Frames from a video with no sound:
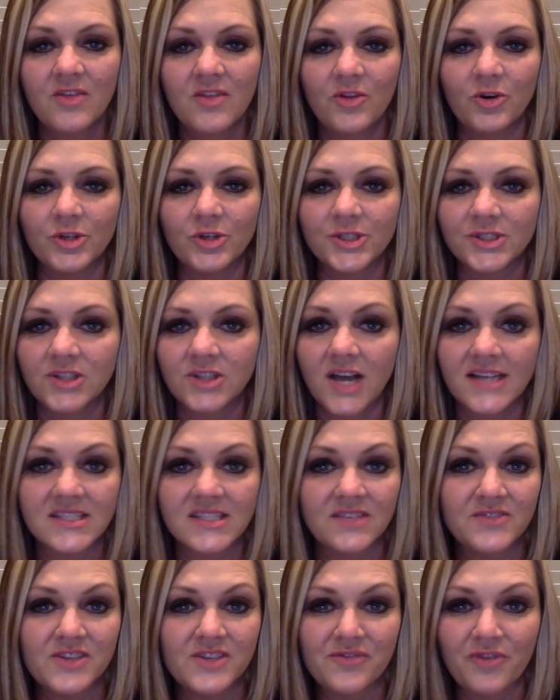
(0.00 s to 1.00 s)
There's
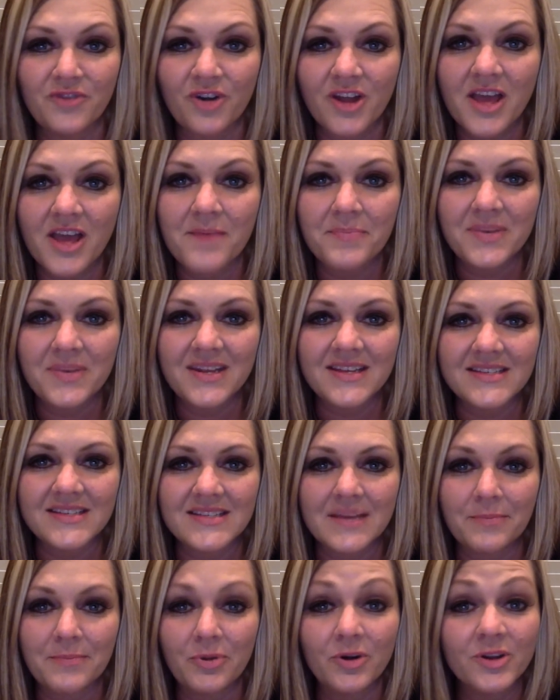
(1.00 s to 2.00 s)
lots of different companies
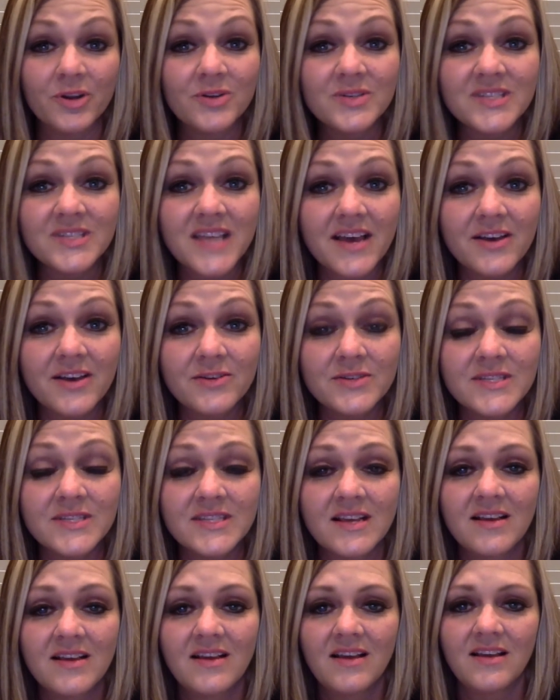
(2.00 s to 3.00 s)
that produce those.